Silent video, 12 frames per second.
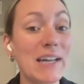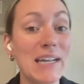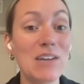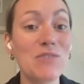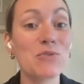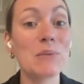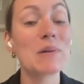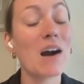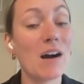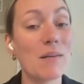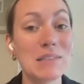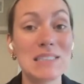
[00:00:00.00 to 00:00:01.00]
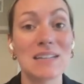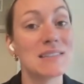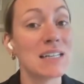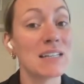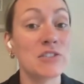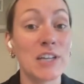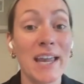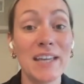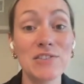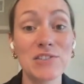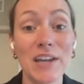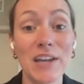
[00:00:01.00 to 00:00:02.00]
rating from Common Sense
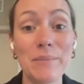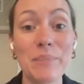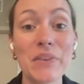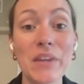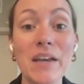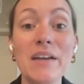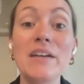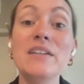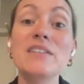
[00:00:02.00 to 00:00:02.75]
Education.